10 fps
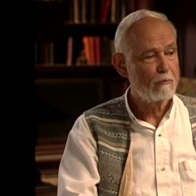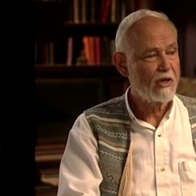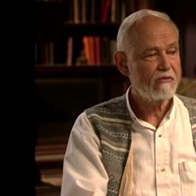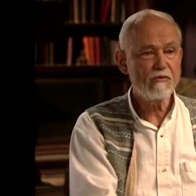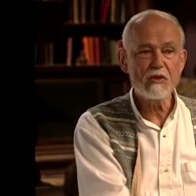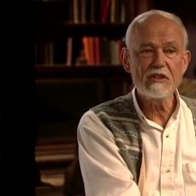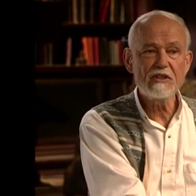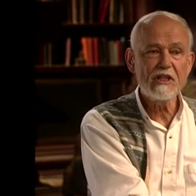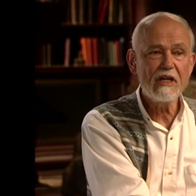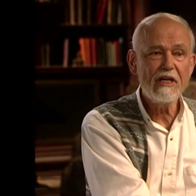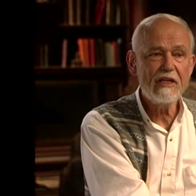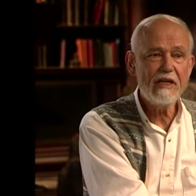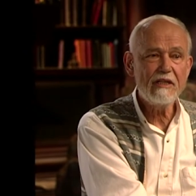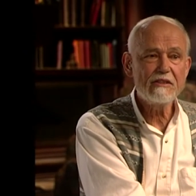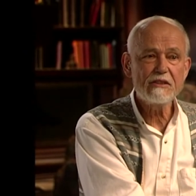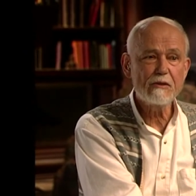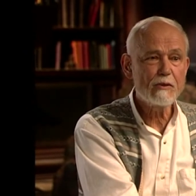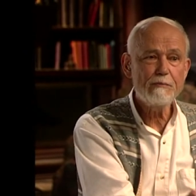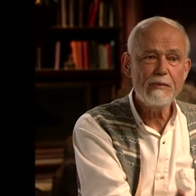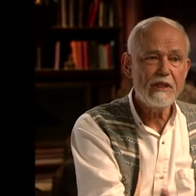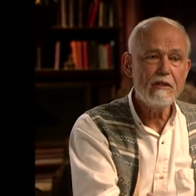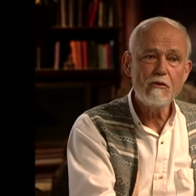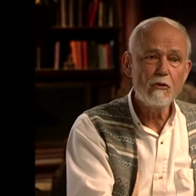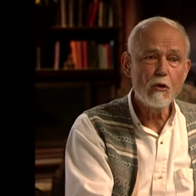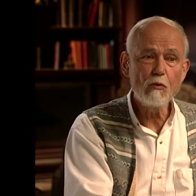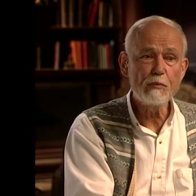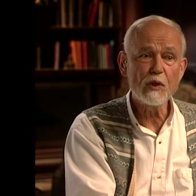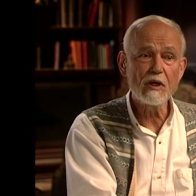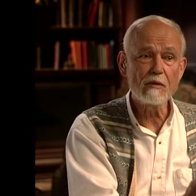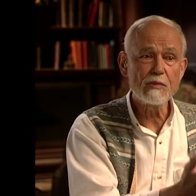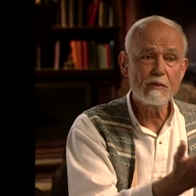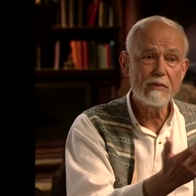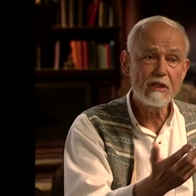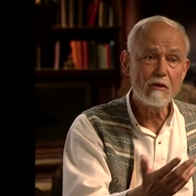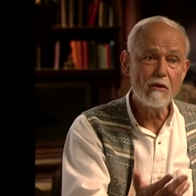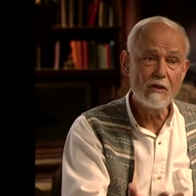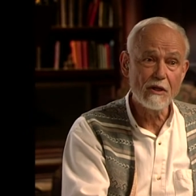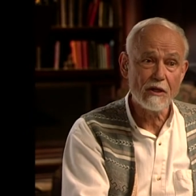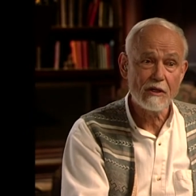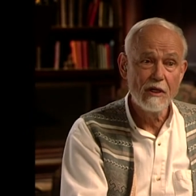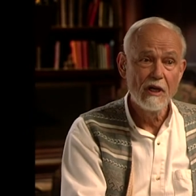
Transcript: But for Chinese, there would be no problem at all